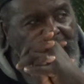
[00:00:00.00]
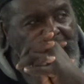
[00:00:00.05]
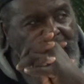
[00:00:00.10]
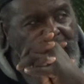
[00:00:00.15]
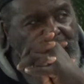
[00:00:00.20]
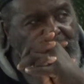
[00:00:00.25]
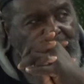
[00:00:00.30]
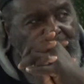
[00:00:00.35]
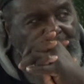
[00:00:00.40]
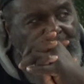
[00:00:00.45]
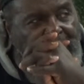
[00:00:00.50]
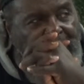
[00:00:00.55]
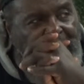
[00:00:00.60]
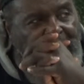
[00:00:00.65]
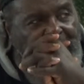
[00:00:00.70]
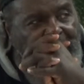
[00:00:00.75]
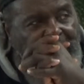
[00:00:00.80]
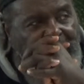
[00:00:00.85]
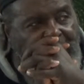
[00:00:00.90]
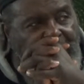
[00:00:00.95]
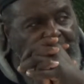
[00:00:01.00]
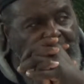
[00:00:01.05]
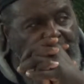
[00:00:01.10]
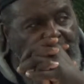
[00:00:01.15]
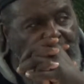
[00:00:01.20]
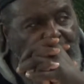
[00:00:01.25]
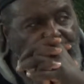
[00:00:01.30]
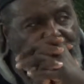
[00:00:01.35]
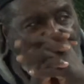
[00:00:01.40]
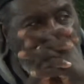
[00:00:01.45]
we would have a
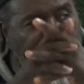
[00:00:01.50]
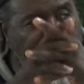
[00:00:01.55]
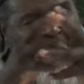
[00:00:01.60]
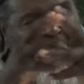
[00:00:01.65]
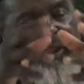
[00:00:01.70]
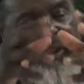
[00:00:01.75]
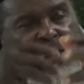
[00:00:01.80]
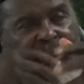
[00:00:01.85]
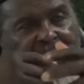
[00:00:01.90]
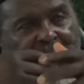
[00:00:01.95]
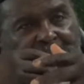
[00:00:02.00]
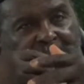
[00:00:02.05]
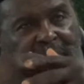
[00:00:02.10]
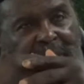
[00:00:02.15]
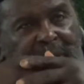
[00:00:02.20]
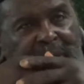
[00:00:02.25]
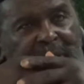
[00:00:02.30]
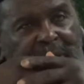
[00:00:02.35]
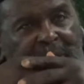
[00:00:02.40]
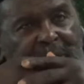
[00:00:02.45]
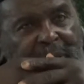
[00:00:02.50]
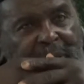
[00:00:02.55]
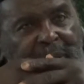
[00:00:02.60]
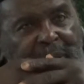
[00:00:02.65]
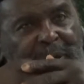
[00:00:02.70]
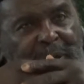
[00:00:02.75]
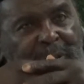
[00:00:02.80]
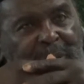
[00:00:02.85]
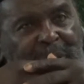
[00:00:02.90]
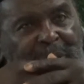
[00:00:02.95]
hosting.
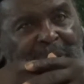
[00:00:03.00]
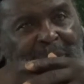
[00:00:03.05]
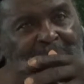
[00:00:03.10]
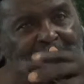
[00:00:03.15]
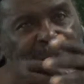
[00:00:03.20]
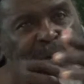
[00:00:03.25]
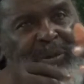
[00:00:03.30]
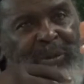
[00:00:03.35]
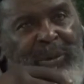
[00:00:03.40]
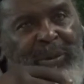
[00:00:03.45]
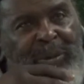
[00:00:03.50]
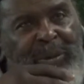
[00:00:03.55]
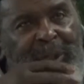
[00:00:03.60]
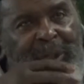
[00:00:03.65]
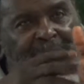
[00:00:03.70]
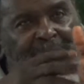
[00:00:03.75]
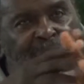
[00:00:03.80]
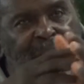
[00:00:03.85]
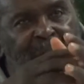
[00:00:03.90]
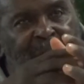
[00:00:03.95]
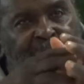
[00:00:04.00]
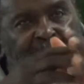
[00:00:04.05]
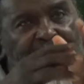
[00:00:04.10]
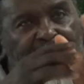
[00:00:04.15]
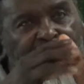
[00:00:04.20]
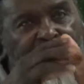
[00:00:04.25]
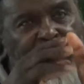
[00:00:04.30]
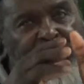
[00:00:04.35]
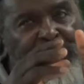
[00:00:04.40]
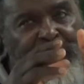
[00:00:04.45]
You remember that? We would have
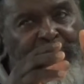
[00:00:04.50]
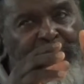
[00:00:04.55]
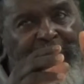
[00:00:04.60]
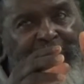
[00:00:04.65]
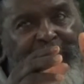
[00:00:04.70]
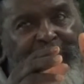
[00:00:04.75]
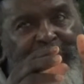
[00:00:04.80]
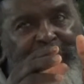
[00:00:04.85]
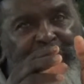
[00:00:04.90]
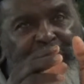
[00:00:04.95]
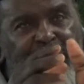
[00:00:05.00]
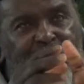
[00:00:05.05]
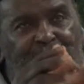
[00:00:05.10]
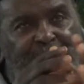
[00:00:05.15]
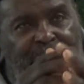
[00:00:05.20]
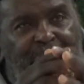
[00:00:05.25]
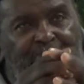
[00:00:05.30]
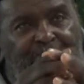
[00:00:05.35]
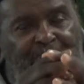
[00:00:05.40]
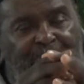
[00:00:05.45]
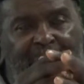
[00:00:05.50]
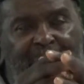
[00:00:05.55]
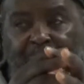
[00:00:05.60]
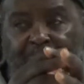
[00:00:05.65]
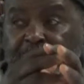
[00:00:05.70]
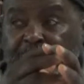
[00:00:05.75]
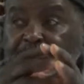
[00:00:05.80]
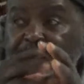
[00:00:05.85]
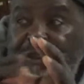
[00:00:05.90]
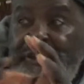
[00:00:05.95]
breakfast for everybody.
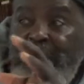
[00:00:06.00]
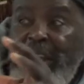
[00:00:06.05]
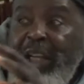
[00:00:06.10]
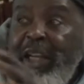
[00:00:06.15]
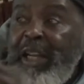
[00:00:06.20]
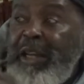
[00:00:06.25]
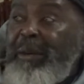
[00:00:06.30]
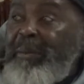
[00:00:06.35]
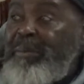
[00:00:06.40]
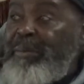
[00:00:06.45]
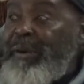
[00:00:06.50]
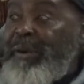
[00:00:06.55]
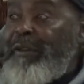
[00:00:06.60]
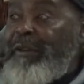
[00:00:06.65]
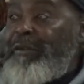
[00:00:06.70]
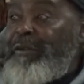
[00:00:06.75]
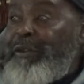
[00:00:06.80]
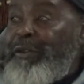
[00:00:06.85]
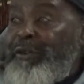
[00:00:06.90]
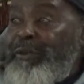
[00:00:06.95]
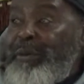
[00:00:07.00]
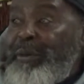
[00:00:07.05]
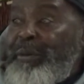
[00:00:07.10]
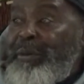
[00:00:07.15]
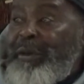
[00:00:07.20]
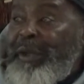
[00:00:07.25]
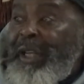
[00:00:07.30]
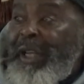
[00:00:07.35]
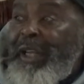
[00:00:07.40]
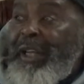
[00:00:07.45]
The same breakfast we
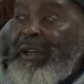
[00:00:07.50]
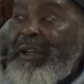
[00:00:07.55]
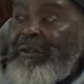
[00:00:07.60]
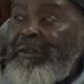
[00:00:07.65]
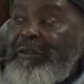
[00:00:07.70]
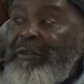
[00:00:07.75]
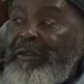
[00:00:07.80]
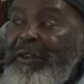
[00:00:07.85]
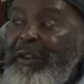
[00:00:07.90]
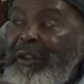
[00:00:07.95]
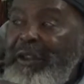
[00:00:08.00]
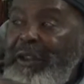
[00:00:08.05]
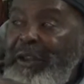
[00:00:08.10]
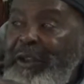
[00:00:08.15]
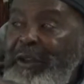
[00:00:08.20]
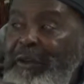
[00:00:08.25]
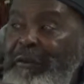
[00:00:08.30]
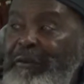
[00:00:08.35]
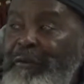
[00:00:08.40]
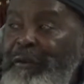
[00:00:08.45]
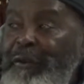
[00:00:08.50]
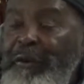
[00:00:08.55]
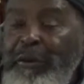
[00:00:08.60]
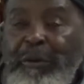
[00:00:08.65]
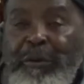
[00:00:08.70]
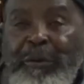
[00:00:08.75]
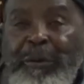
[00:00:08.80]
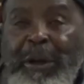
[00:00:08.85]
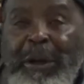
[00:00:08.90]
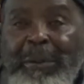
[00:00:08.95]
would have for
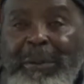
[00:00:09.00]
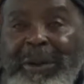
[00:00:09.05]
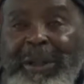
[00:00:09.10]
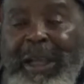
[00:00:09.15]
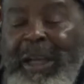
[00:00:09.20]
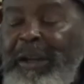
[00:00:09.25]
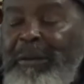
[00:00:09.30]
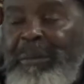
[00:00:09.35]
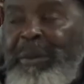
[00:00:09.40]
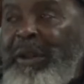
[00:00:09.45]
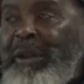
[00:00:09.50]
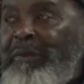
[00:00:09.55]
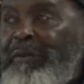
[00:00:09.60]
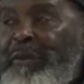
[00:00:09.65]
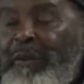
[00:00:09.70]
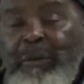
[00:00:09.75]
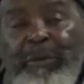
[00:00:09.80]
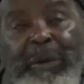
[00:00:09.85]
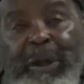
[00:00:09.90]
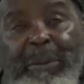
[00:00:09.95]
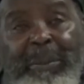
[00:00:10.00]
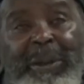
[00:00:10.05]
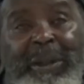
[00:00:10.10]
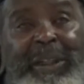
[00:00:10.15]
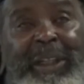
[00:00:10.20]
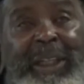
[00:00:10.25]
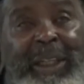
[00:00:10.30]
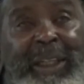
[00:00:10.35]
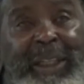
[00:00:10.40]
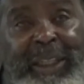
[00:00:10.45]
Ramadan and for
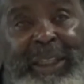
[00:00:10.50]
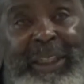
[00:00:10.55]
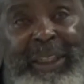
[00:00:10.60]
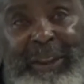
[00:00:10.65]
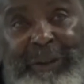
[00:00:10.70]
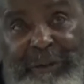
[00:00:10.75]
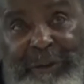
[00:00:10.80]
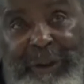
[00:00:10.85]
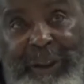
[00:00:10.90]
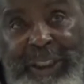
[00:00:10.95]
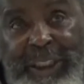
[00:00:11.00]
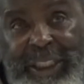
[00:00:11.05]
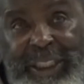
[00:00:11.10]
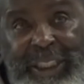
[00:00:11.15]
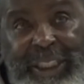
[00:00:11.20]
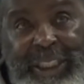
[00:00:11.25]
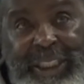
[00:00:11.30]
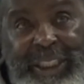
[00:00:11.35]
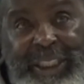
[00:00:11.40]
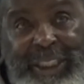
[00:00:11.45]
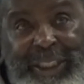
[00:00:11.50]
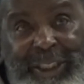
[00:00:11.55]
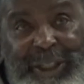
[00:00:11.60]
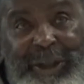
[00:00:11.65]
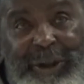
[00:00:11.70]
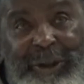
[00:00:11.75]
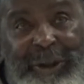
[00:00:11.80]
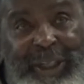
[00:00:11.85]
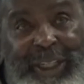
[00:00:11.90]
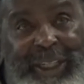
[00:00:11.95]
Eid and
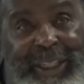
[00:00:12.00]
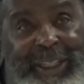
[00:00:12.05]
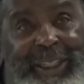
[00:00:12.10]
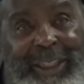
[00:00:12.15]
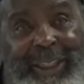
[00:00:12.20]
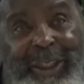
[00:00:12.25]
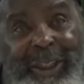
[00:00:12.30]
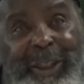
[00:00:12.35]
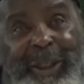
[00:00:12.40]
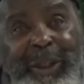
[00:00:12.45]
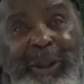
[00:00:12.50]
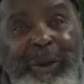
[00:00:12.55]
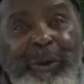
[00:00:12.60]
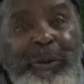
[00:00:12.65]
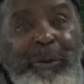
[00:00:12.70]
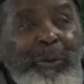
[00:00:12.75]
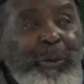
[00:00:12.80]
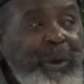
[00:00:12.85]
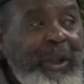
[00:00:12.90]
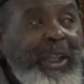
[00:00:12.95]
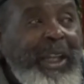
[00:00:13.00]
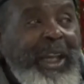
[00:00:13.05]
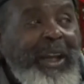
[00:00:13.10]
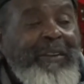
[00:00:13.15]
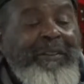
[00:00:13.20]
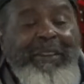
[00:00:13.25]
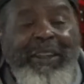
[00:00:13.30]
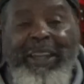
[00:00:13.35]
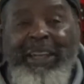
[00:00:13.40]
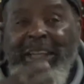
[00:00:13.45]
all that. We'd
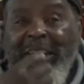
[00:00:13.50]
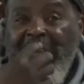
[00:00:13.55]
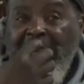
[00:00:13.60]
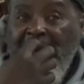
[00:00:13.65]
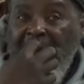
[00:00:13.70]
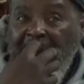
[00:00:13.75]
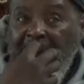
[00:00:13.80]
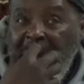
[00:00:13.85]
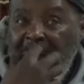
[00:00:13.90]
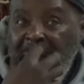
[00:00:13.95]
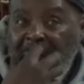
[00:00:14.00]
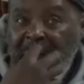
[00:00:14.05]
have that here.